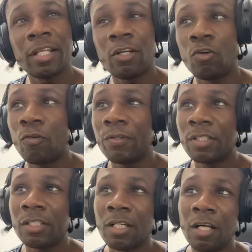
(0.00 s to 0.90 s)
that over
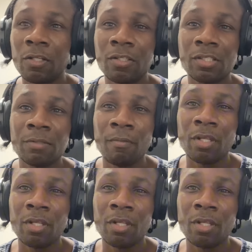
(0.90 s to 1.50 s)
to dollars,